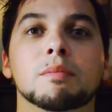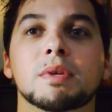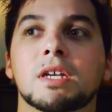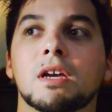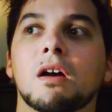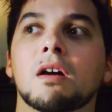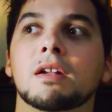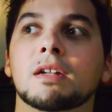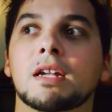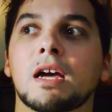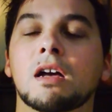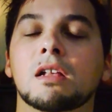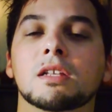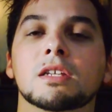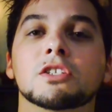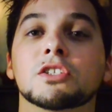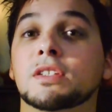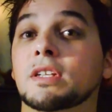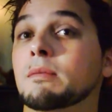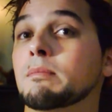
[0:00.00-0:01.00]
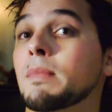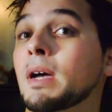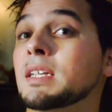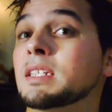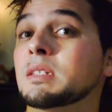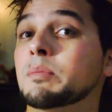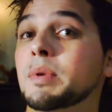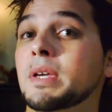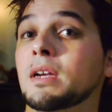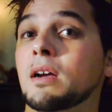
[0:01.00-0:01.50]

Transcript: beyond knowledge, there must be